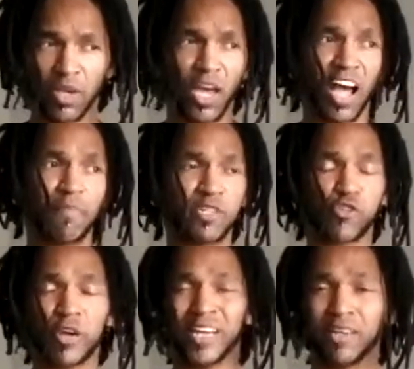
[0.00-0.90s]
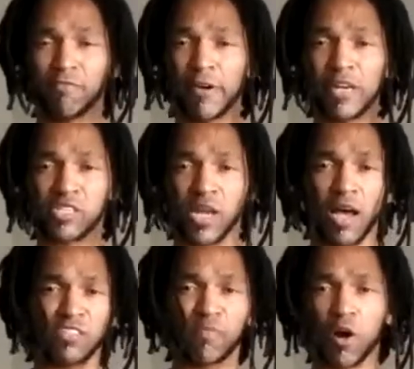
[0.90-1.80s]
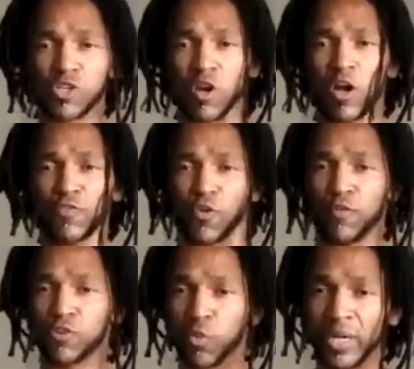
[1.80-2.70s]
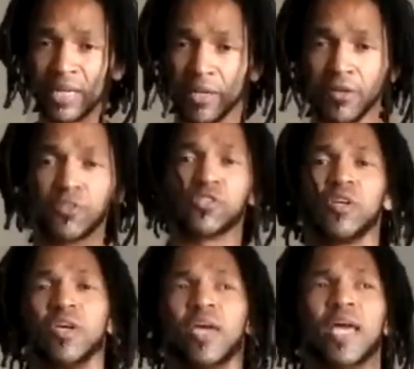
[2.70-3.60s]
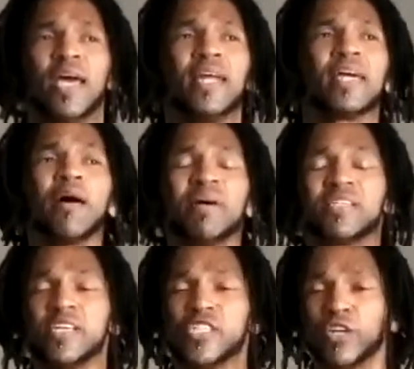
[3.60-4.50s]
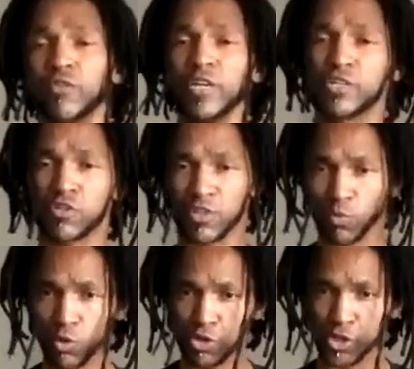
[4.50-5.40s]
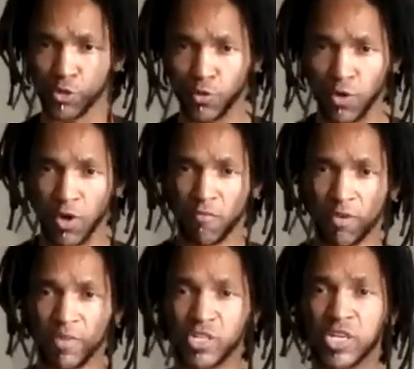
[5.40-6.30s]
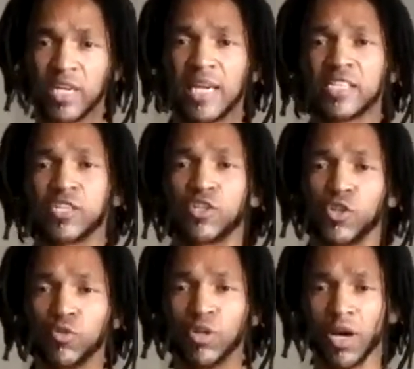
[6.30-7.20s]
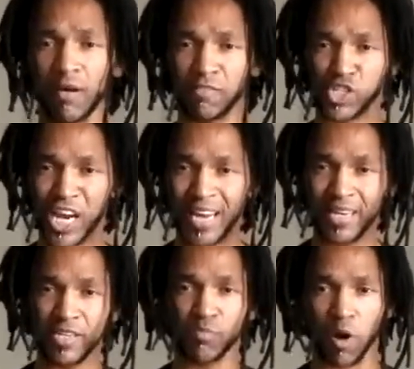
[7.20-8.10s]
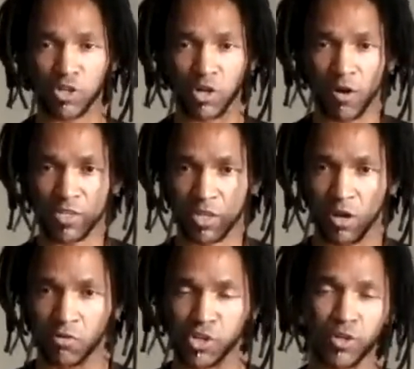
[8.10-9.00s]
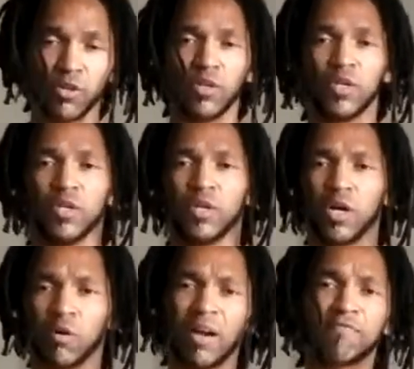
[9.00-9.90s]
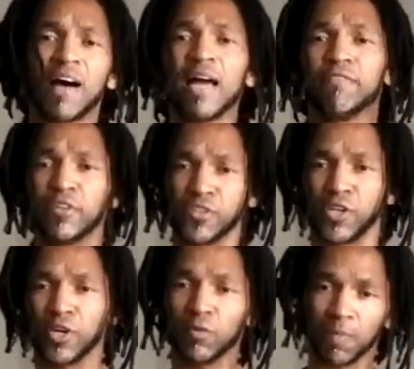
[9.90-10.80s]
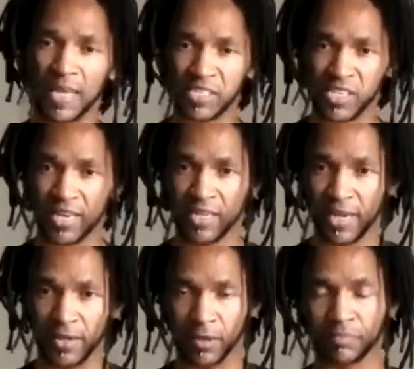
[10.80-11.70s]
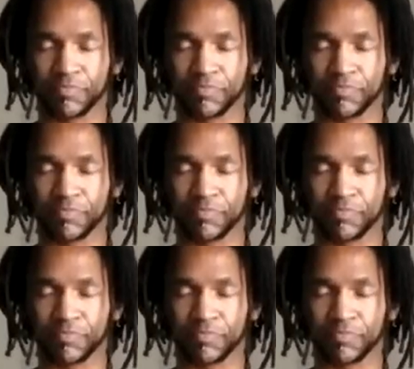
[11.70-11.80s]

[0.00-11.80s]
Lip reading: I've been training in various styles of martial arts for over 20 years, and I got my teaching credentials in Wushu from the Jing Institute of Chinese Martial Arts and Culture around 5 years ago in San Diego.